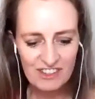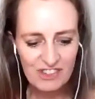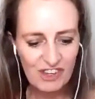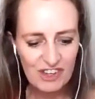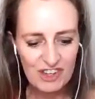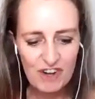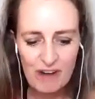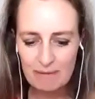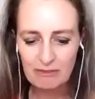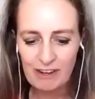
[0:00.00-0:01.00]
So,
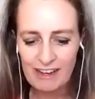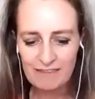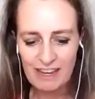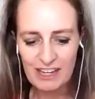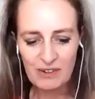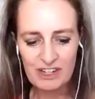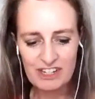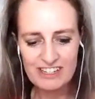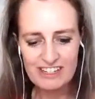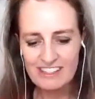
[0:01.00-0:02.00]
rapid fire
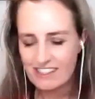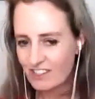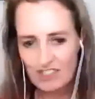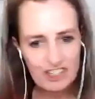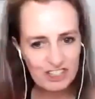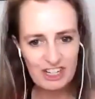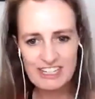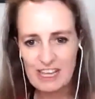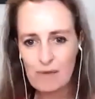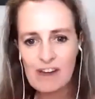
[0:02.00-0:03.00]
questions. You just got to
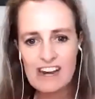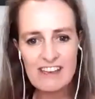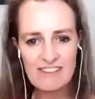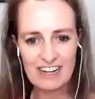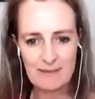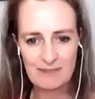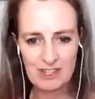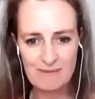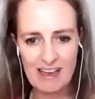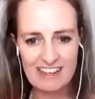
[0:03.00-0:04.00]
say whatever comes
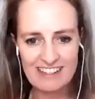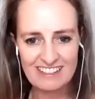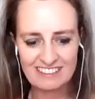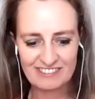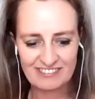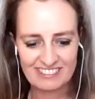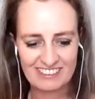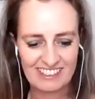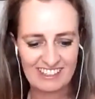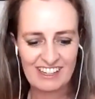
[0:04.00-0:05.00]
to mind.
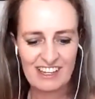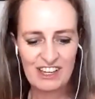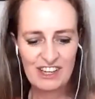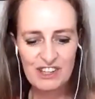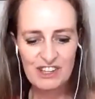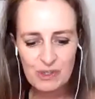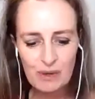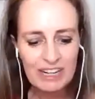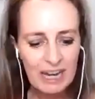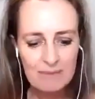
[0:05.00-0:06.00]
So
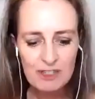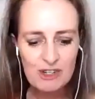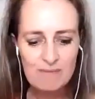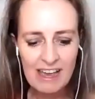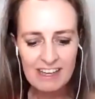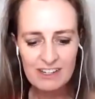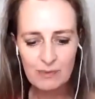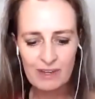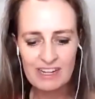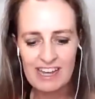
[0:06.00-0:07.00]
what comes to mind
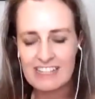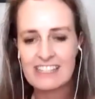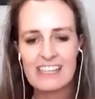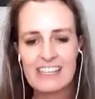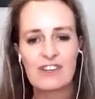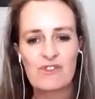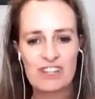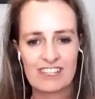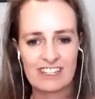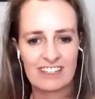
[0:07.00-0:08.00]
when I say
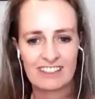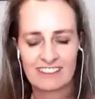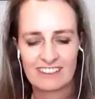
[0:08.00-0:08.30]
risk?